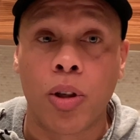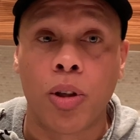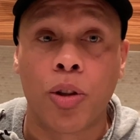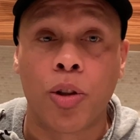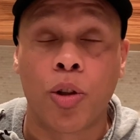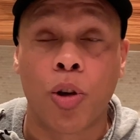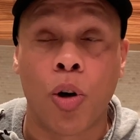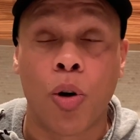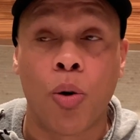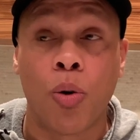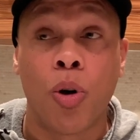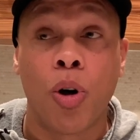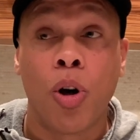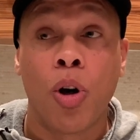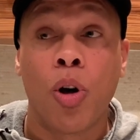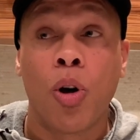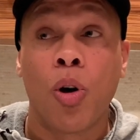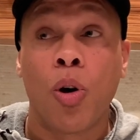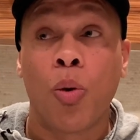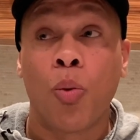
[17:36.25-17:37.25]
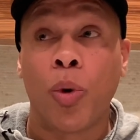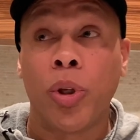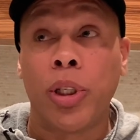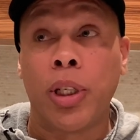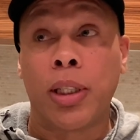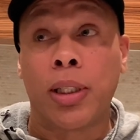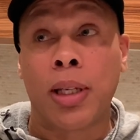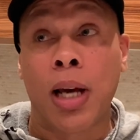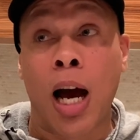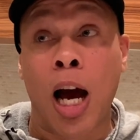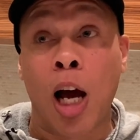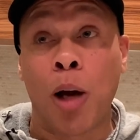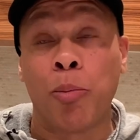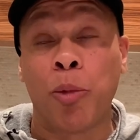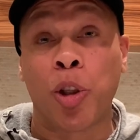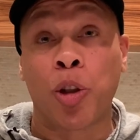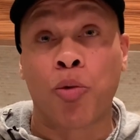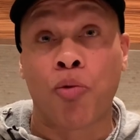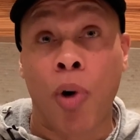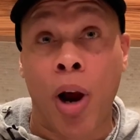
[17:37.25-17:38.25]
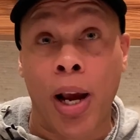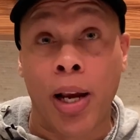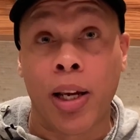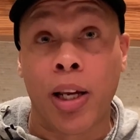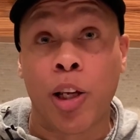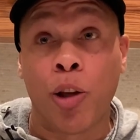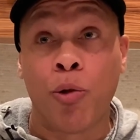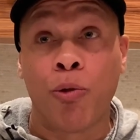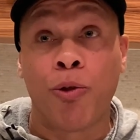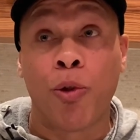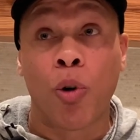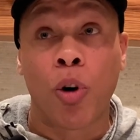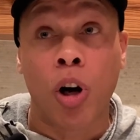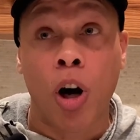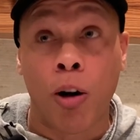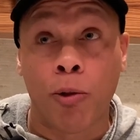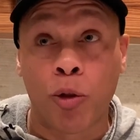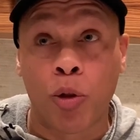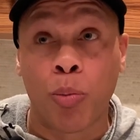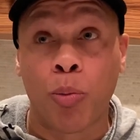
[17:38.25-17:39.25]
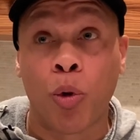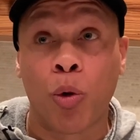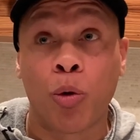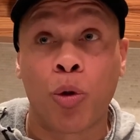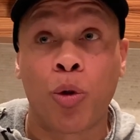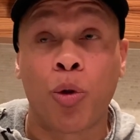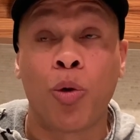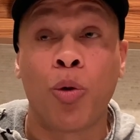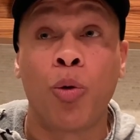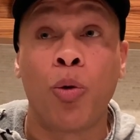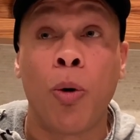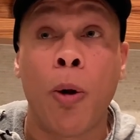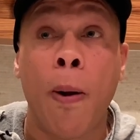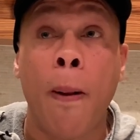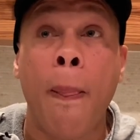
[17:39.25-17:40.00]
So when the time is right and you feel comfortable to